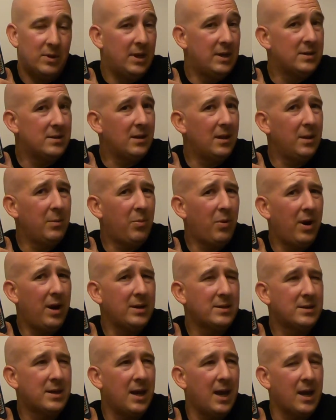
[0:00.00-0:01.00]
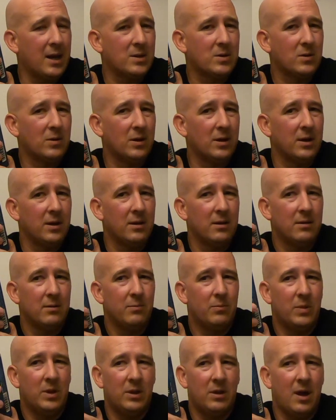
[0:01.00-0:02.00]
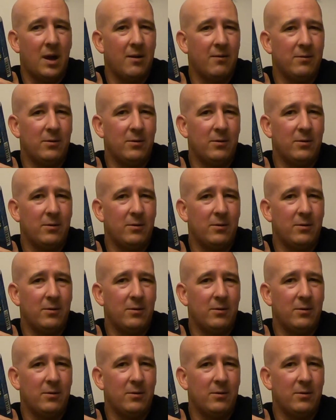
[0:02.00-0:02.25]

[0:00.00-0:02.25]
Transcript: Decently priced, actually. A lot